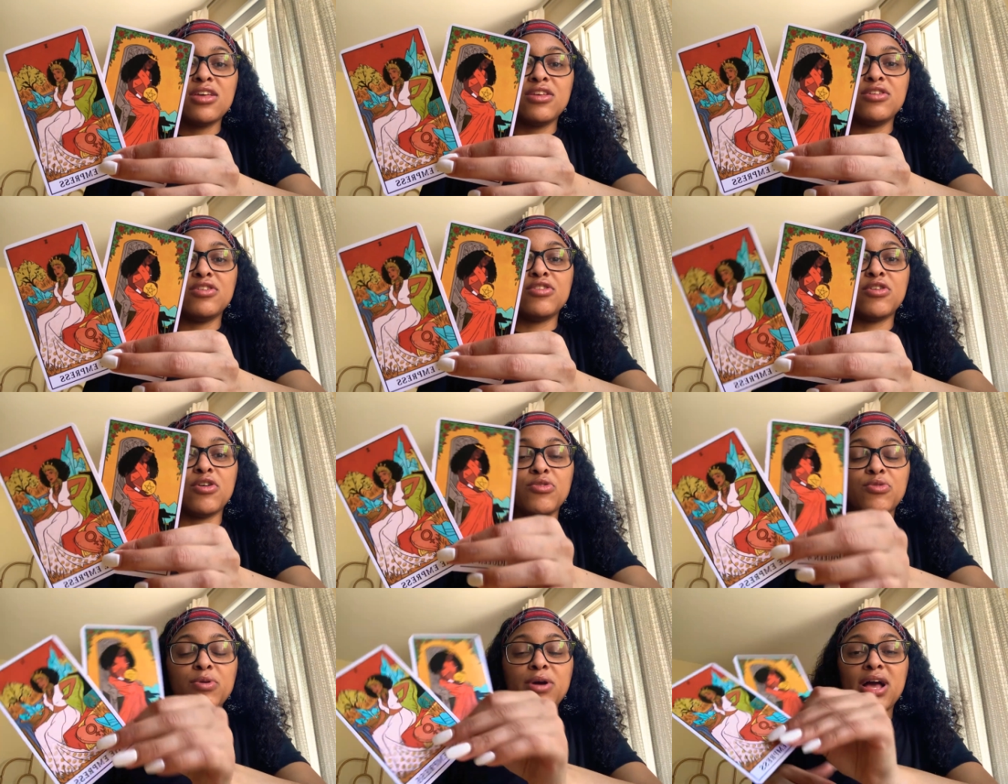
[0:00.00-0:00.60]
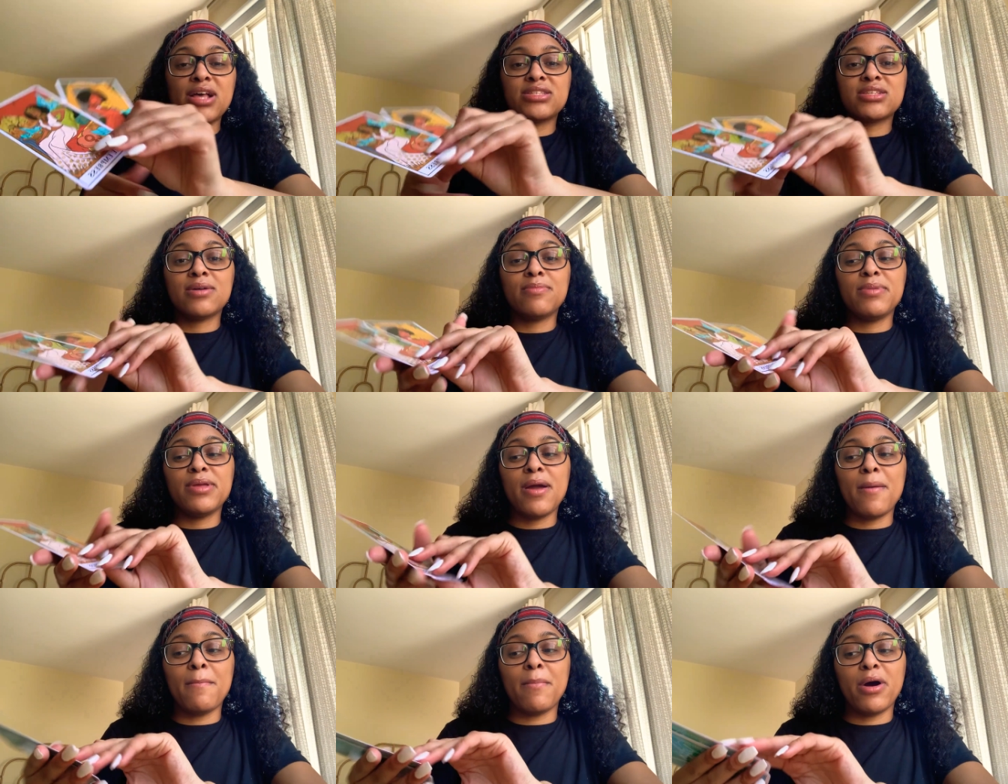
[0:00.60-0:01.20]
you know you guys could
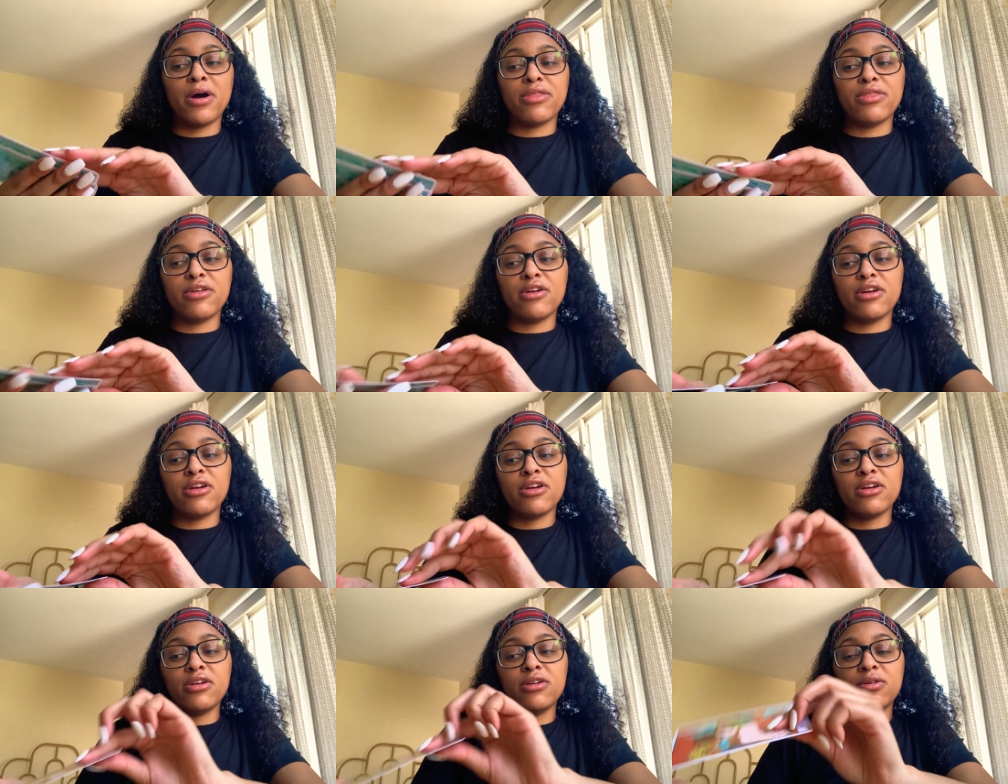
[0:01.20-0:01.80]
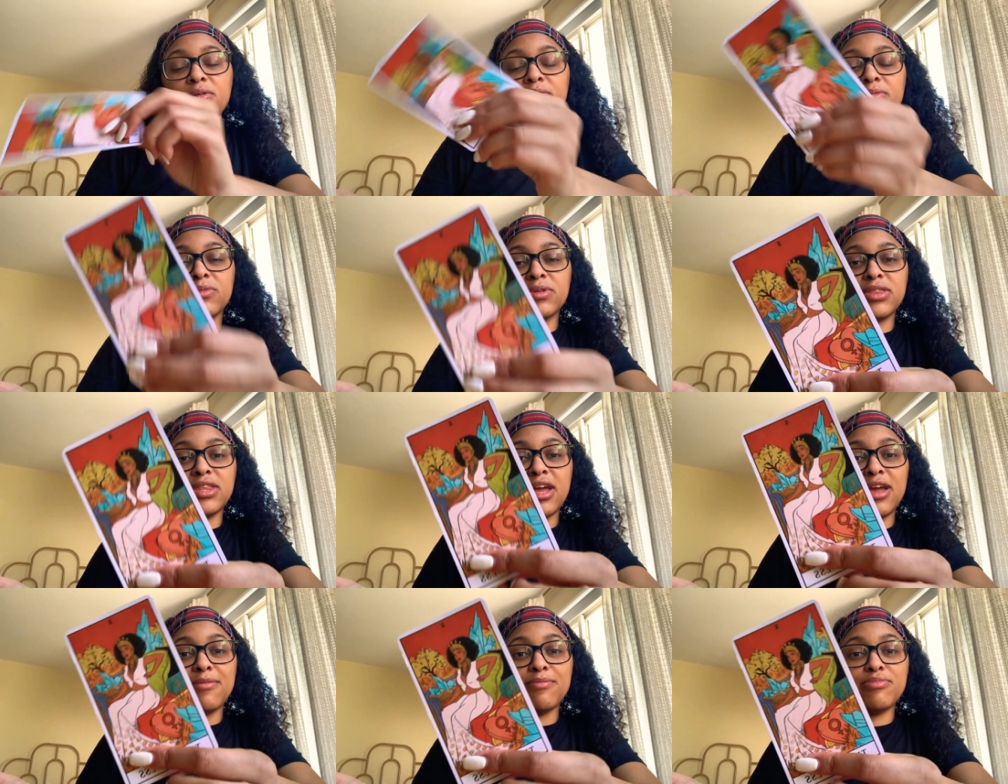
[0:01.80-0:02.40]
be a mother with
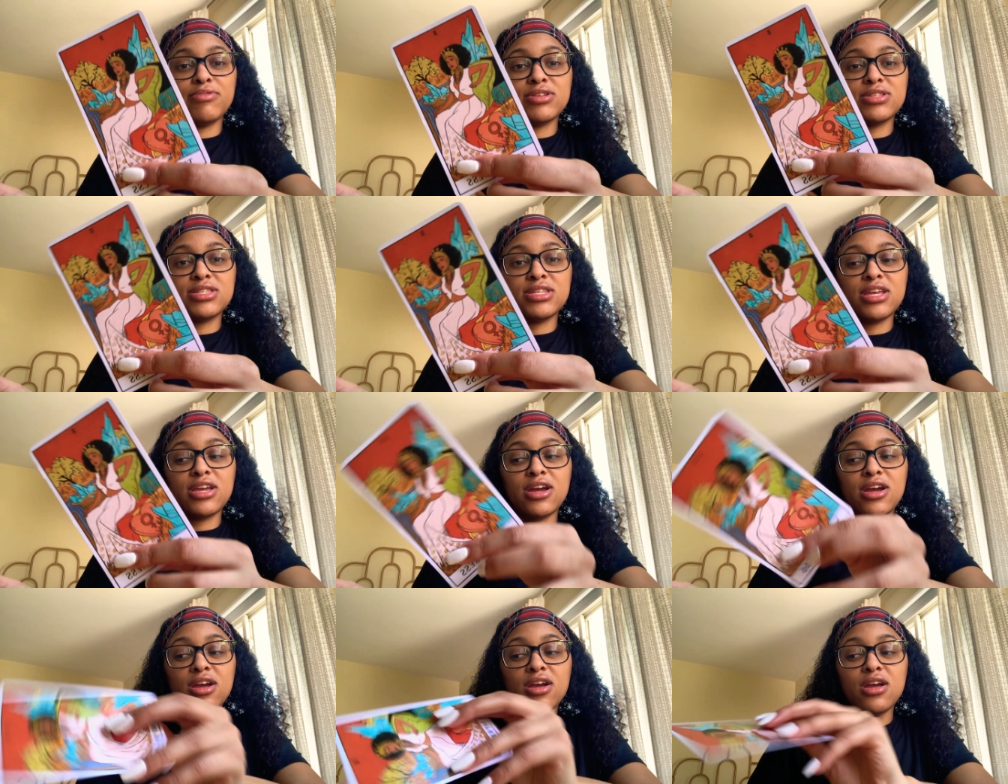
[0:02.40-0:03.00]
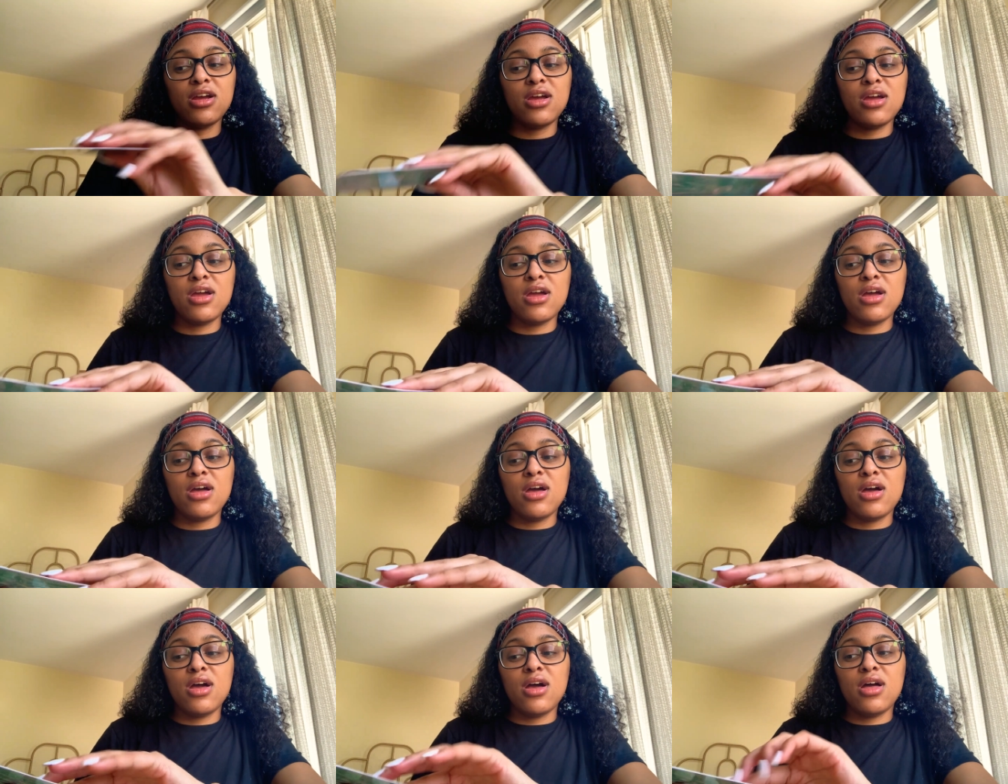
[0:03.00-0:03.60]
the empress here
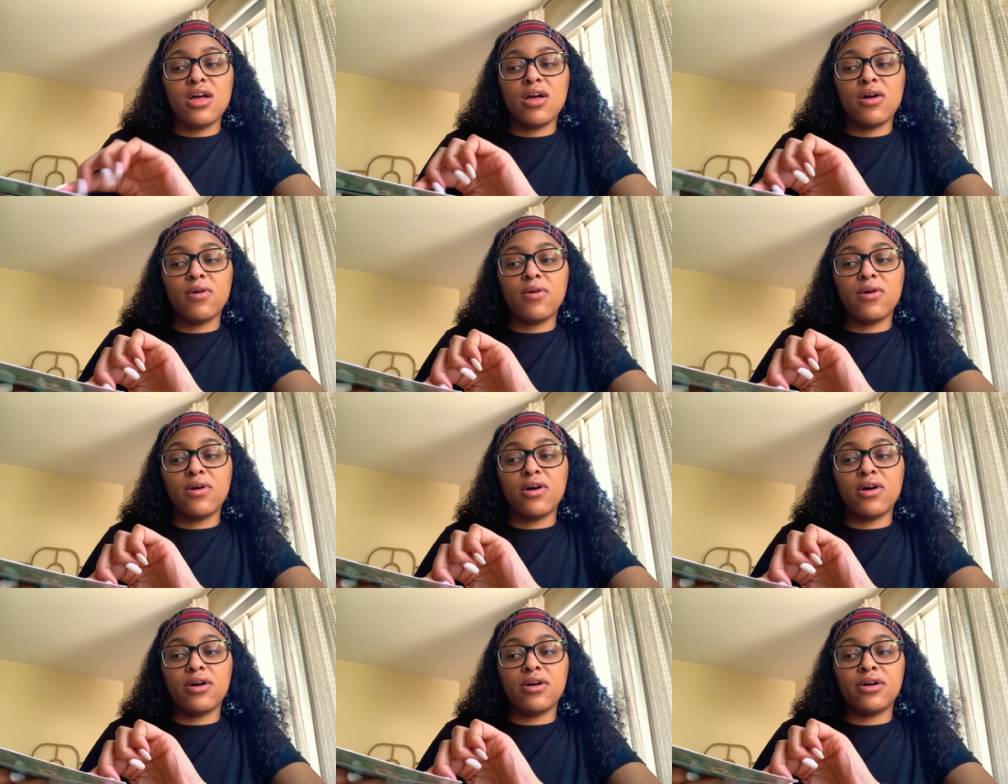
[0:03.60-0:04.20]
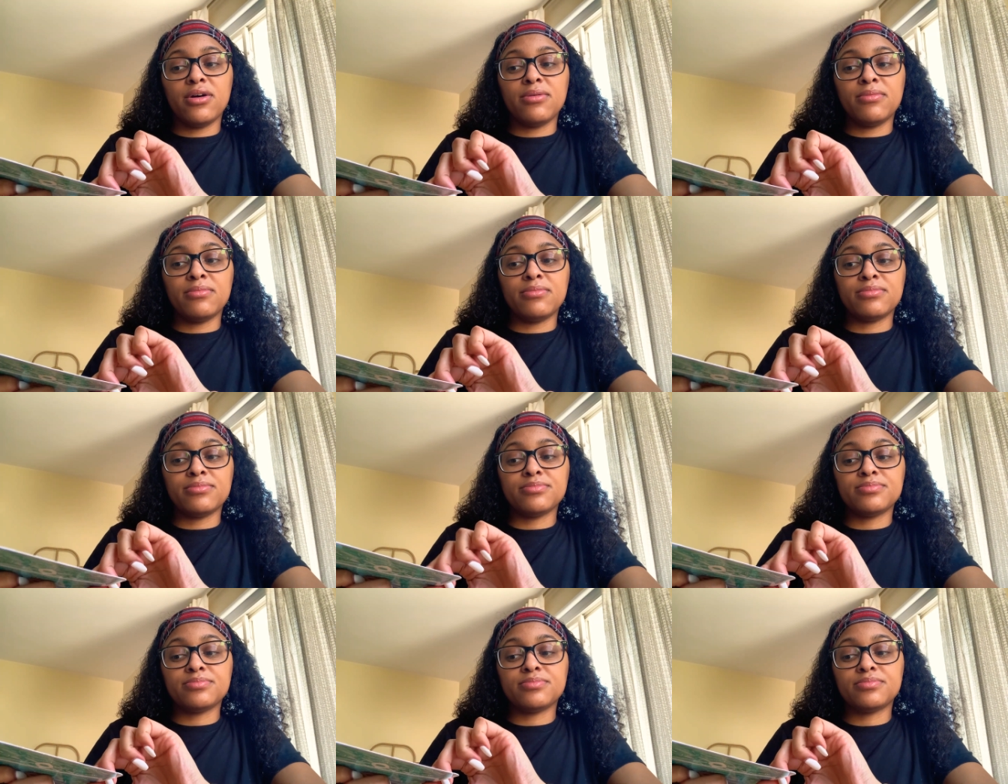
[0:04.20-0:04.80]

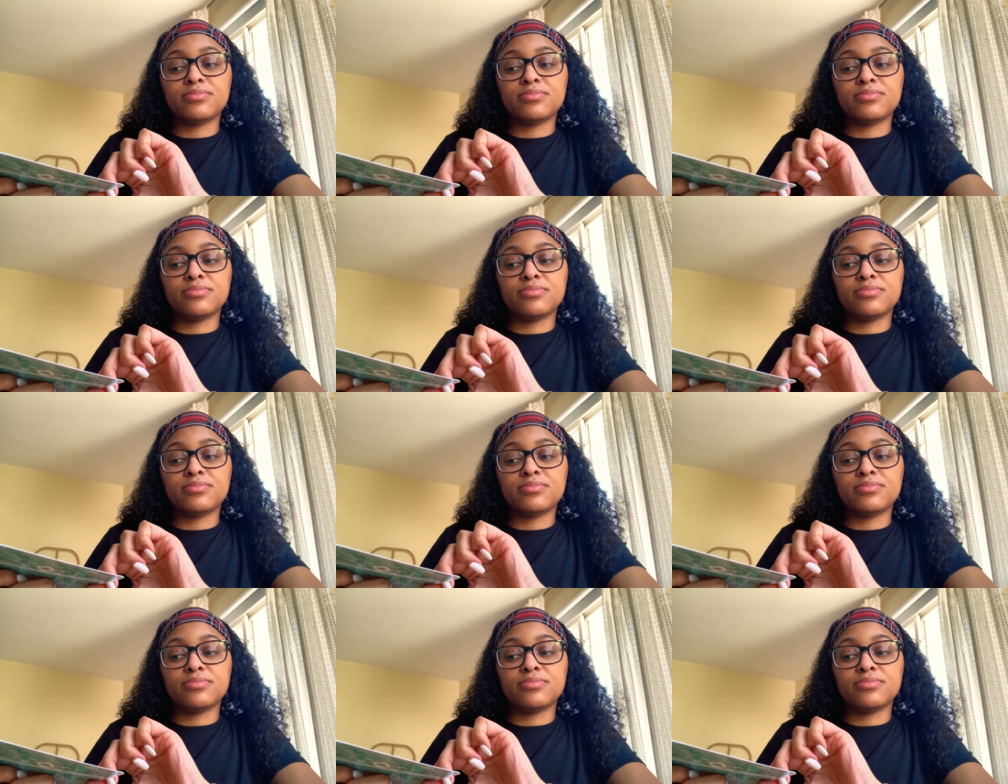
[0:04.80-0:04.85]
um